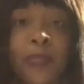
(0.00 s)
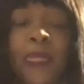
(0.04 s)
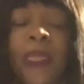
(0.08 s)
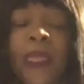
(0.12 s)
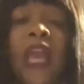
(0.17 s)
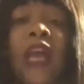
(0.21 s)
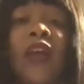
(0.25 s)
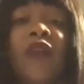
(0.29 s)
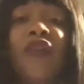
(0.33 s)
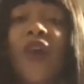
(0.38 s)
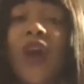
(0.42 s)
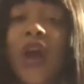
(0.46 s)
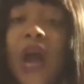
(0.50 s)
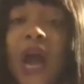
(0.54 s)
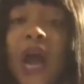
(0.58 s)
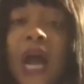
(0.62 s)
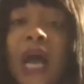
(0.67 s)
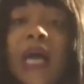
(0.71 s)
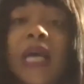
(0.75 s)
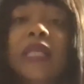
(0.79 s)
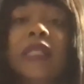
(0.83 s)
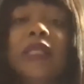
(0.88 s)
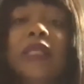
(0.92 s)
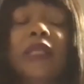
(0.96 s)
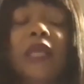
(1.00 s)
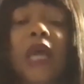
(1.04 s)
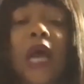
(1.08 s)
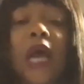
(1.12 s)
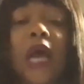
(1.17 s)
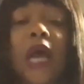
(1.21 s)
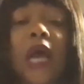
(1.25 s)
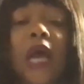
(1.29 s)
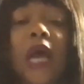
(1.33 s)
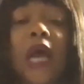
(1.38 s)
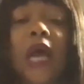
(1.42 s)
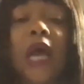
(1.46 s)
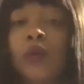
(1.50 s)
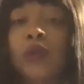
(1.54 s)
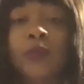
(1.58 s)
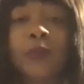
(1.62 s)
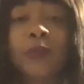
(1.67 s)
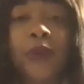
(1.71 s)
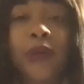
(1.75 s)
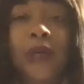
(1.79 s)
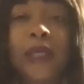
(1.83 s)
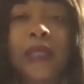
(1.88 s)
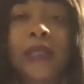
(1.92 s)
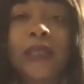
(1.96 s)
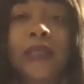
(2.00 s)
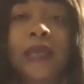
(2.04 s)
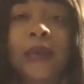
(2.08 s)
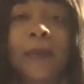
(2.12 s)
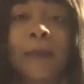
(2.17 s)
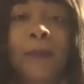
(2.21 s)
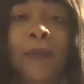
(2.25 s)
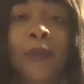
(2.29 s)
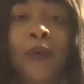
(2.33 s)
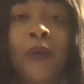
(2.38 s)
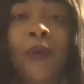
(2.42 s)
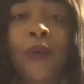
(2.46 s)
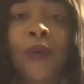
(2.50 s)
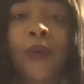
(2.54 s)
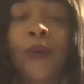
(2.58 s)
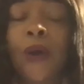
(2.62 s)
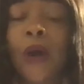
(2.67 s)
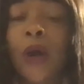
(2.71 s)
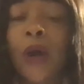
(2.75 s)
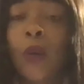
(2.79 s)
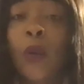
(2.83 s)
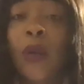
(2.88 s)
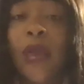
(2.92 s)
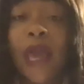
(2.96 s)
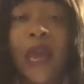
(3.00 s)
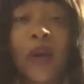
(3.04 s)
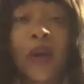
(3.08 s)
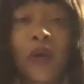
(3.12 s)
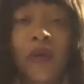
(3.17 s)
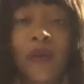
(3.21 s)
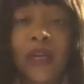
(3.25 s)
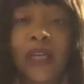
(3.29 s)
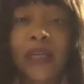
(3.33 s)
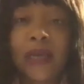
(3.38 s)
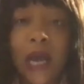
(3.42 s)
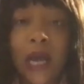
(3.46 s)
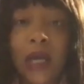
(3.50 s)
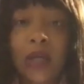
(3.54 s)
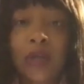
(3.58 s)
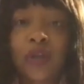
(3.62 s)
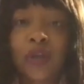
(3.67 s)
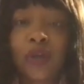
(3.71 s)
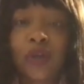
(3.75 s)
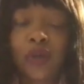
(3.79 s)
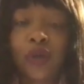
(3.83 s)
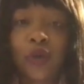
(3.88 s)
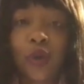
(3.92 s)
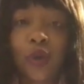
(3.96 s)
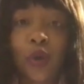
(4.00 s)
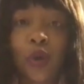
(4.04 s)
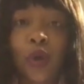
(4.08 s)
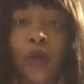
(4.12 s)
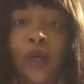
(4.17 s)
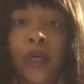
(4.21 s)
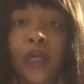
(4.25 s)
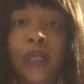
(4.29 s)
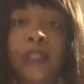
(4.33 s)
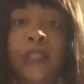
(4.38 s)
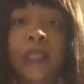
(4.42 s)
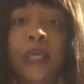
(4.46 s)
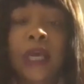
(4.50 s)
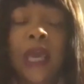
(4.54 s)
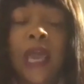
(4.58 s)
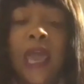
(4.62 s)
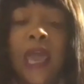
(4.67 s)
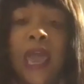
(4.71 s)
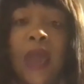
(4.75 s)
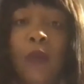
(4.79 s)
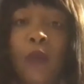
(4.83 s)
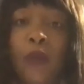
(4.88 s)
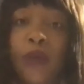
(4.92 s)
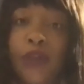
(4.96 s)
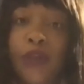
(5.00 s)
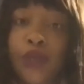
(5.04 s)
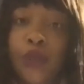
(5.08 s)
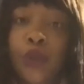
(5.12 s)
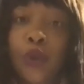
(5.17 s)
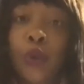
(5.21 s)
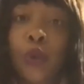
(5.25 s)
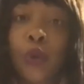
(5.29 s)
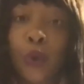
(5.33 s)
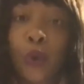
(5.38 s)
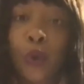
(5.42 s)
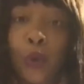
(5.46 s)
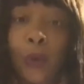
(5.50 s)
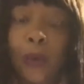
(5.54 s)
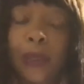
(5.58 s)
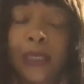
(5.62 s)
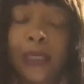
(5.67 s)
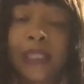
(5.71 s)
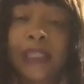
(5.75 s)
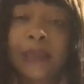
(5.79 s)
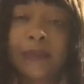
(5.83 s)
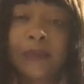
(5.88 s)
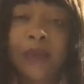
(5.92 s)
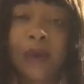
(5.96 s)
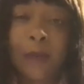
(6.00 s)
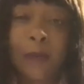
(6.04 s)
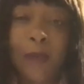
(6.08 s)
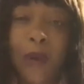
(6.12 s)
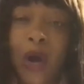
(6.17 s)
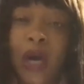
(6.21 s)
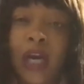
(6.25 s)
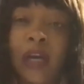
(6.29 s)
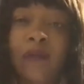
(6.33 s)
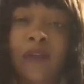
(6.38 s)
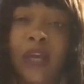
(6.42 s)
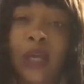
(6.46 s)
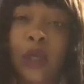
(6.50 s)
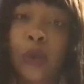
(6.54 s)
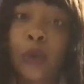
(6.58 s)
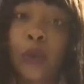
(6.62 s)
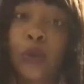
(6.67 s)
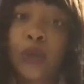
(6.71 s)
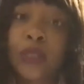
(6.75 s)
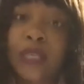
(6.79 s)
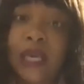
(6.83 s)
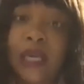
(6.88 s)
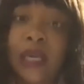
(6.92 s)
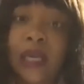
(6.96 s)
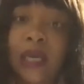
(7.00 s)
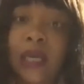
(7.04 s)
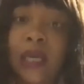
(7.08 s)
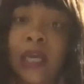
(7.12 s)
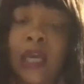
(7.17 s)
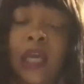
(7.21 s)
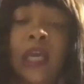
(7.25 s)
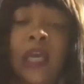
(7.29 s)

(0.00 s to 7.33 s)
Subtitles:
For us, it was pretty simple. We had already knocked on doors and we knew who wanted to be a part of it and who didn't.